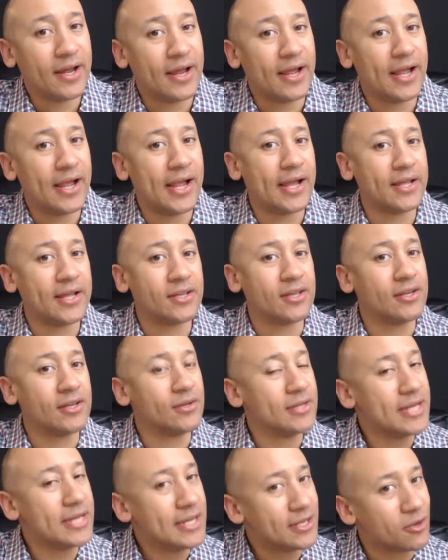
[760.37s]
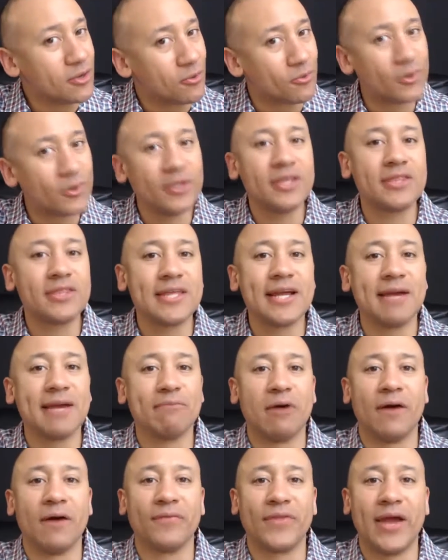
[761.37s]
And you need to really think
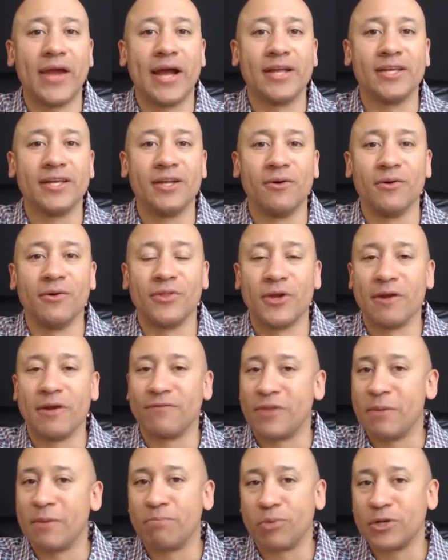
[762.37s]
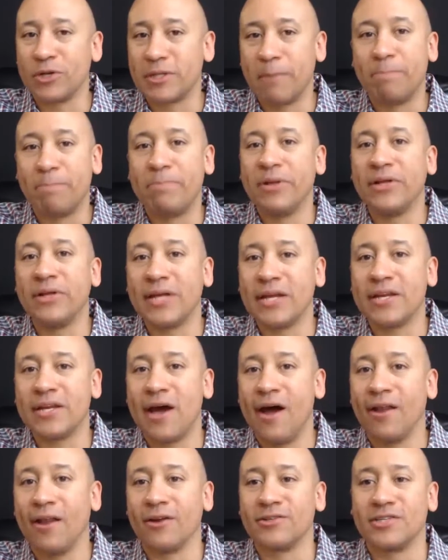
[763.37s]
about that. If they print $1 billion
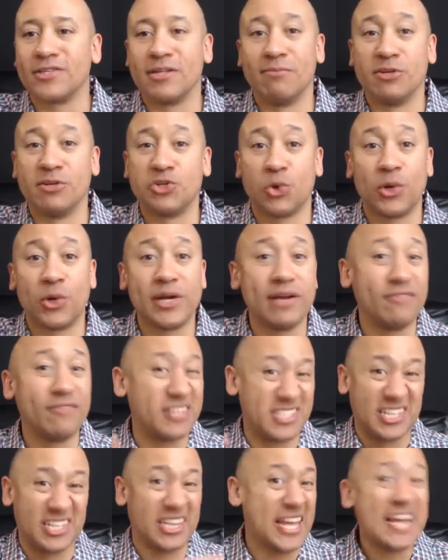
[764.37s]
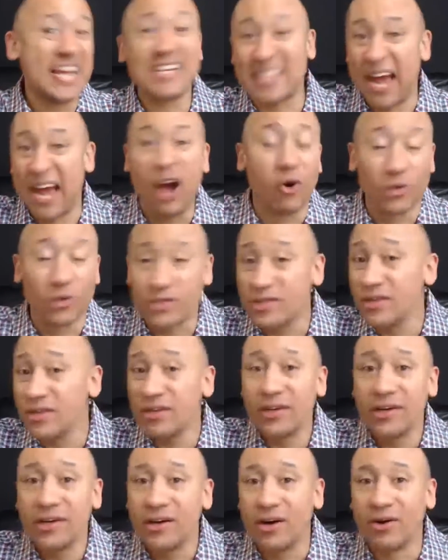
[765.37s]
and the majority of it is lent out,
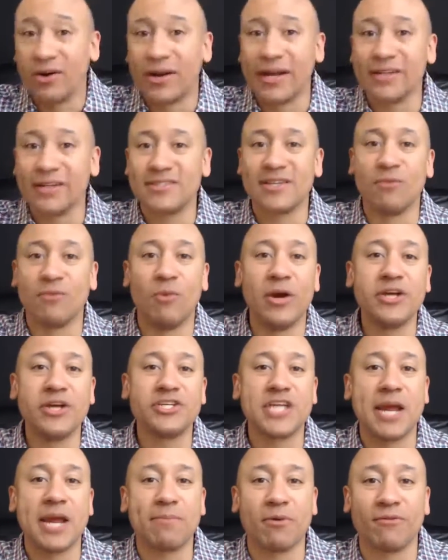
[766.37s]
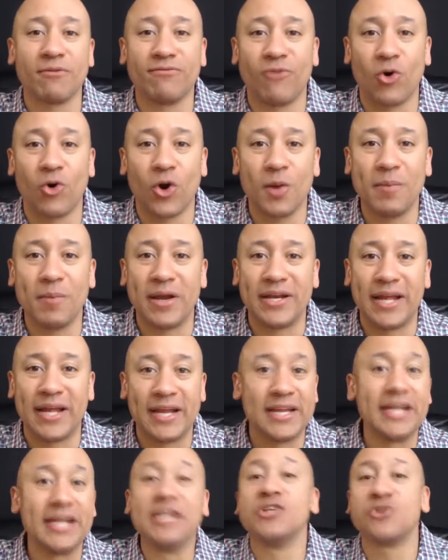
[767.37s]
okay, in some way, shape, or form, and
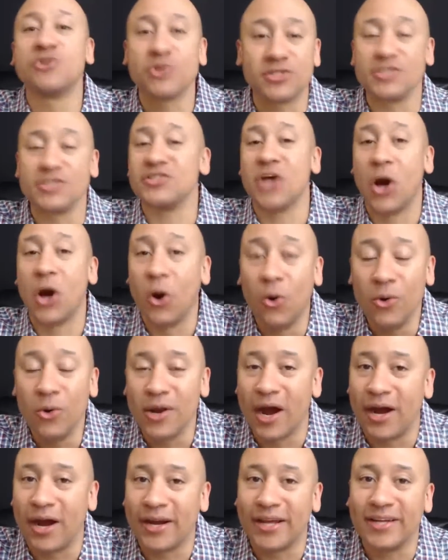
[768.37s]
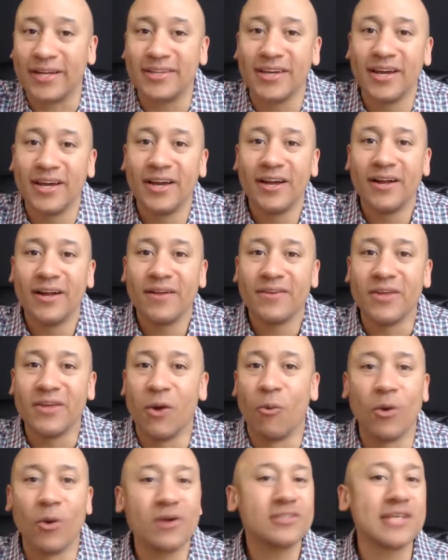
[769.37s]
interest is owed on it,
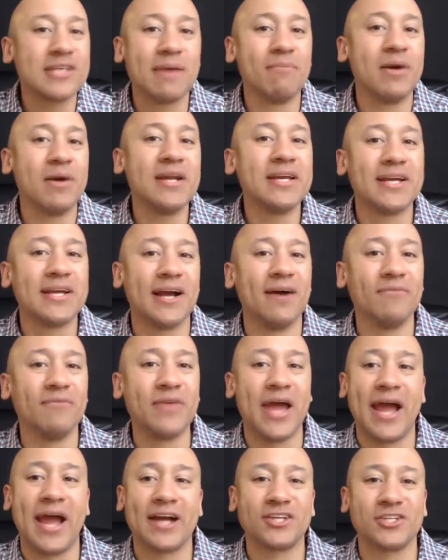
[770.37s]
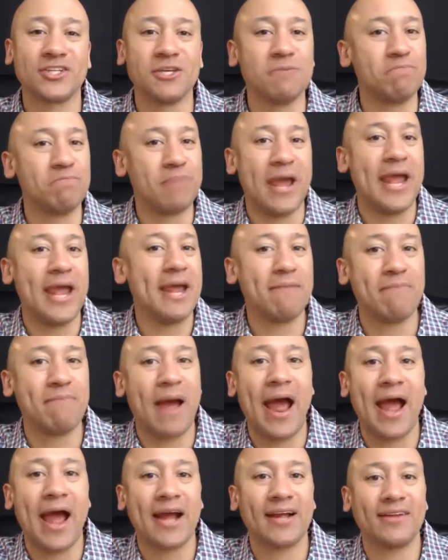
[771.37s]
where does that money come to actually pay
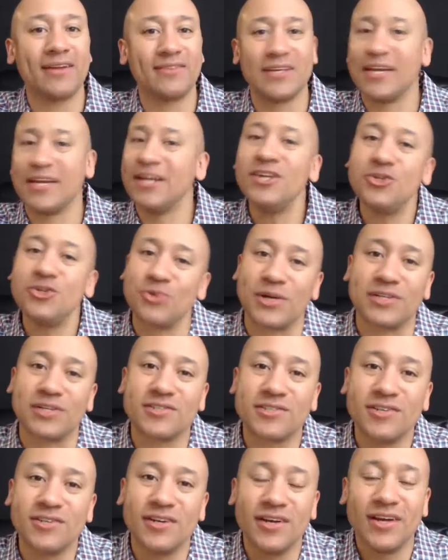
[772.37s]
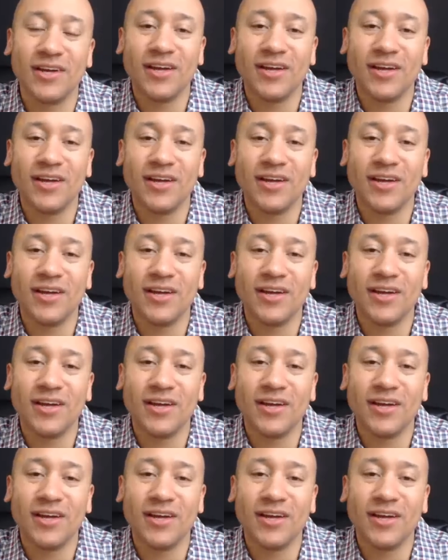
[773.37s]
back the interest?